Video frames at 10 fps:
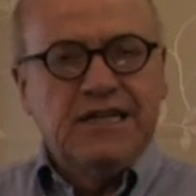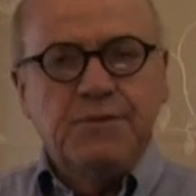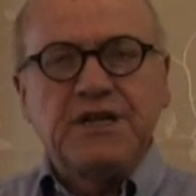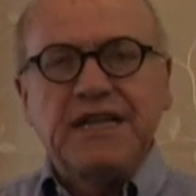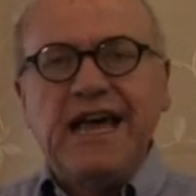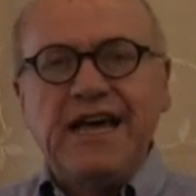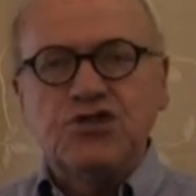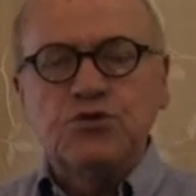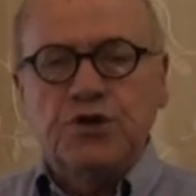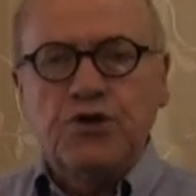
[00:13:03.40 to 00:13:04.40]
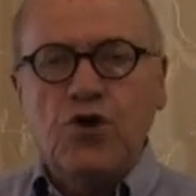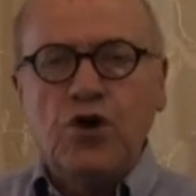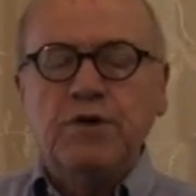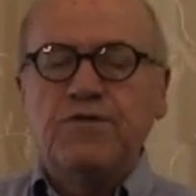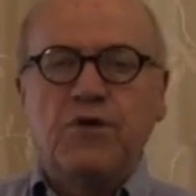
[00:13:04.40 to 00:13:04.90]
typically has to occur
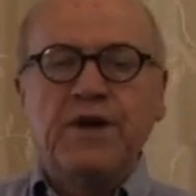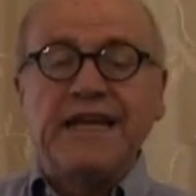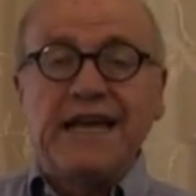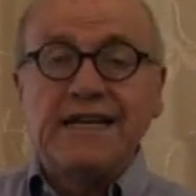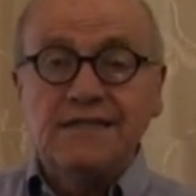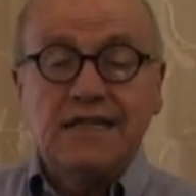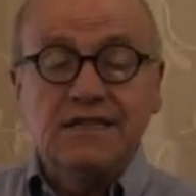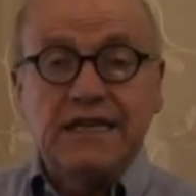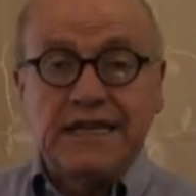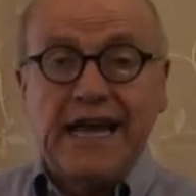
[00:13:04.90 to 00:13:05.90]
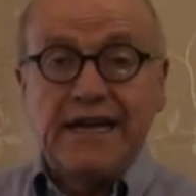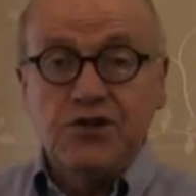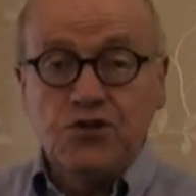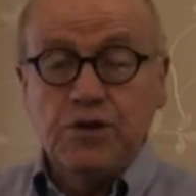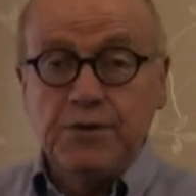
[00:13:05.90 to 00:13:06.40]
before any assets can get
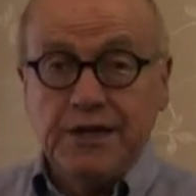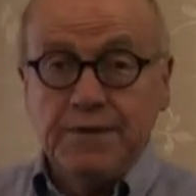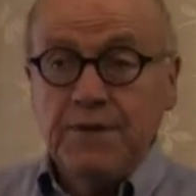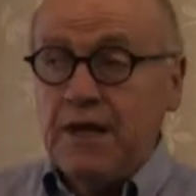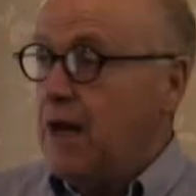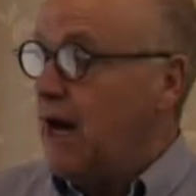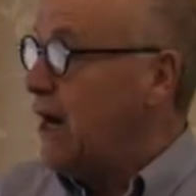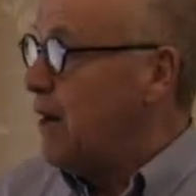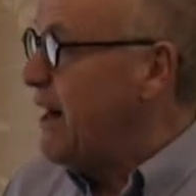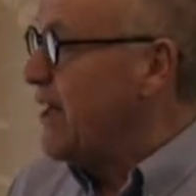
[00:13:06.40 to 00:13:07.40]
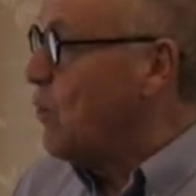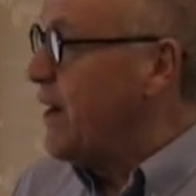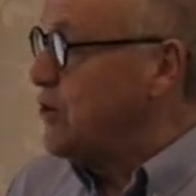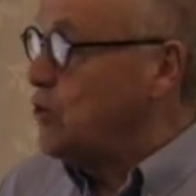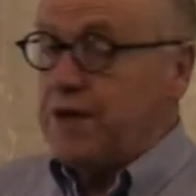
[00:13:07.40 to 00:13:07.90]
distributed. By the way,
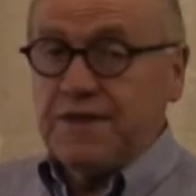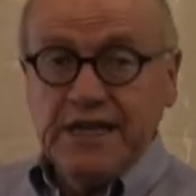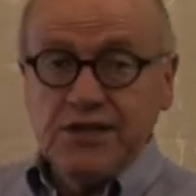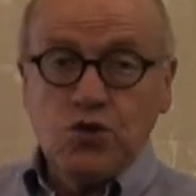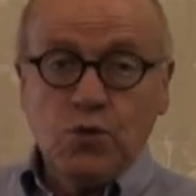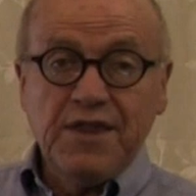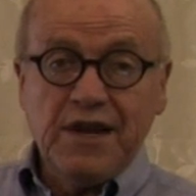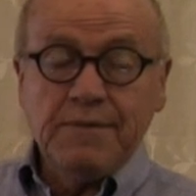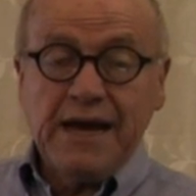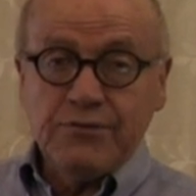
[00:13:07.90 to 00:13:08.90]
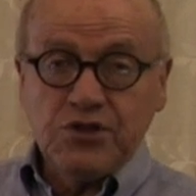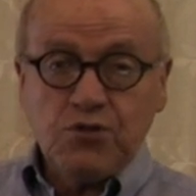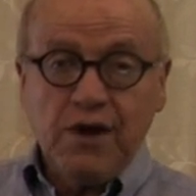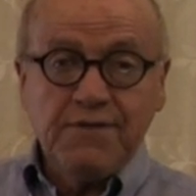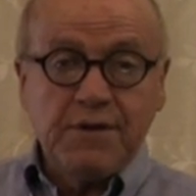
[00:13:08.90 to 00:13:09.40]
doing things the way that I'm now
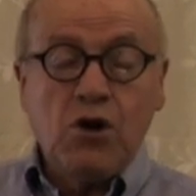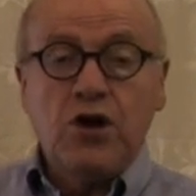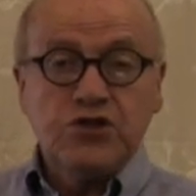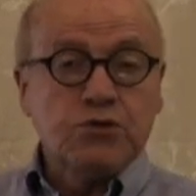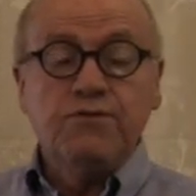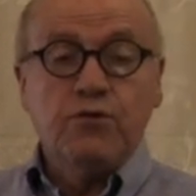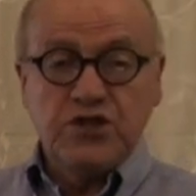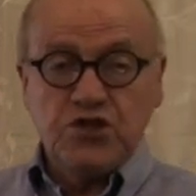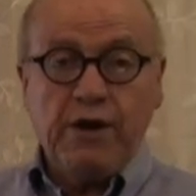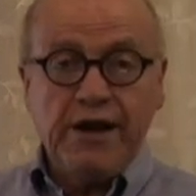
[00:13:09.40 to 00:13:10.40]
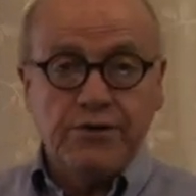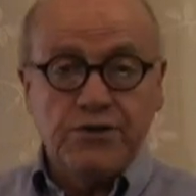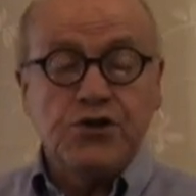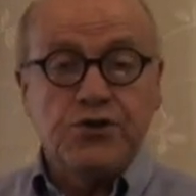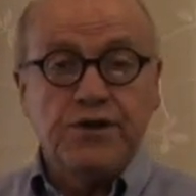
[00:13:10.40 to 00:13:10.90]
describing them also avoids
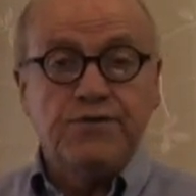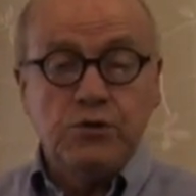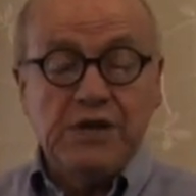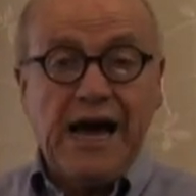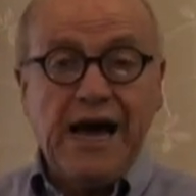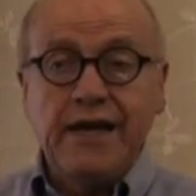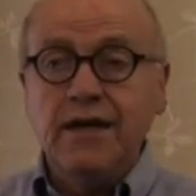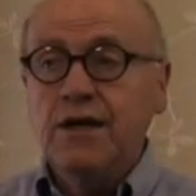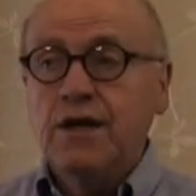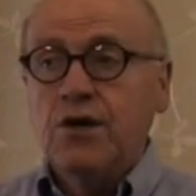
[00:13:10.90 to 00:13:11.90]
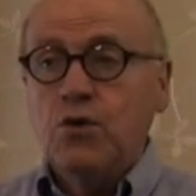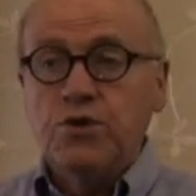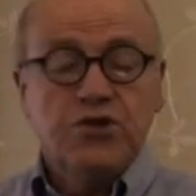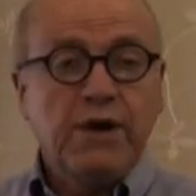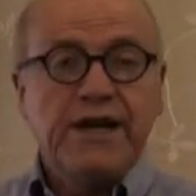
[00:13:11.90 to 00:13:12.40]
creditors, so that if you die
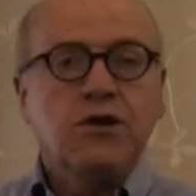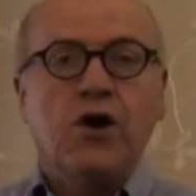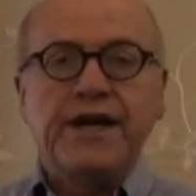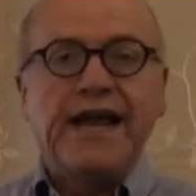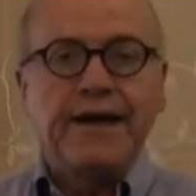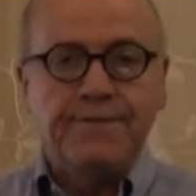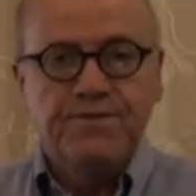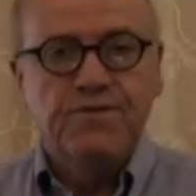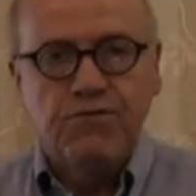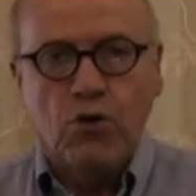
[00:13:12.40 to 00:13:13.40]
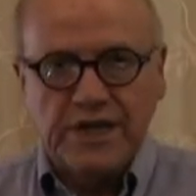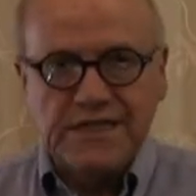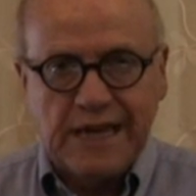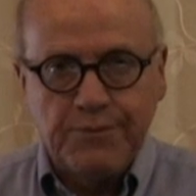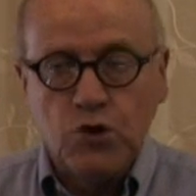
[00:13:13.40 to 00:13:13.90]
with credit card debt, for
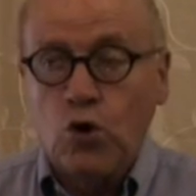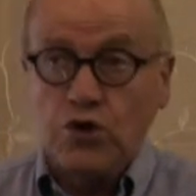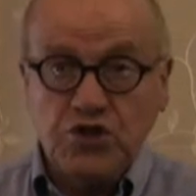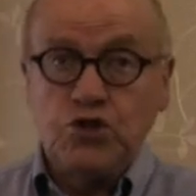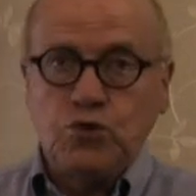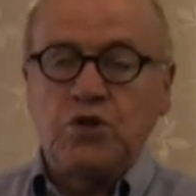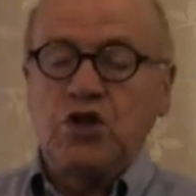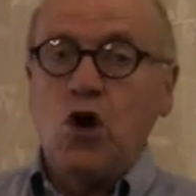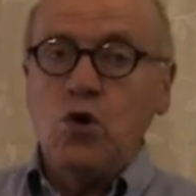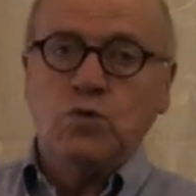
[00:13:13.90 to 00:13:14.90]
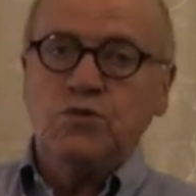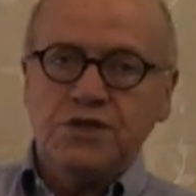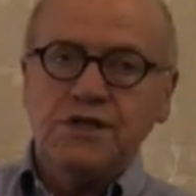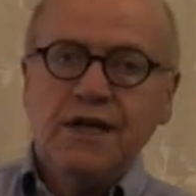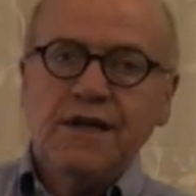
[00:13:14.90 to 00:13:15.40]
example, or student
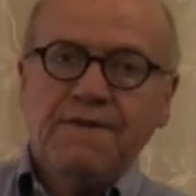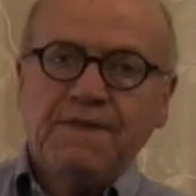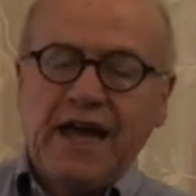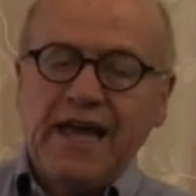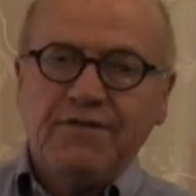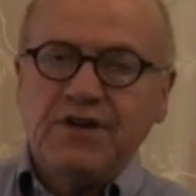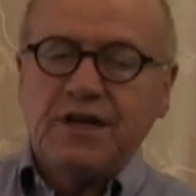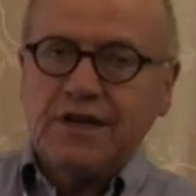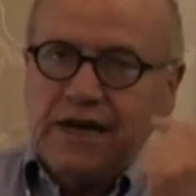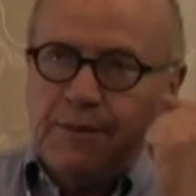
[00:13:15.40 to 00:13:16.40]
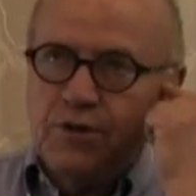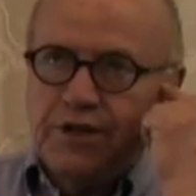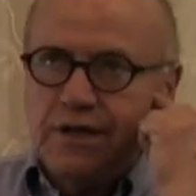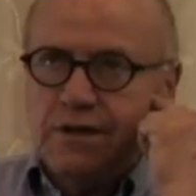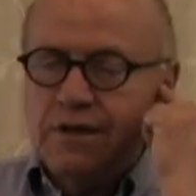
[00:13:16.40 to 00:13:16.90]
loans, I have a couple
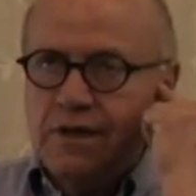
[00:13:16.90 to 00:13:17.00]
that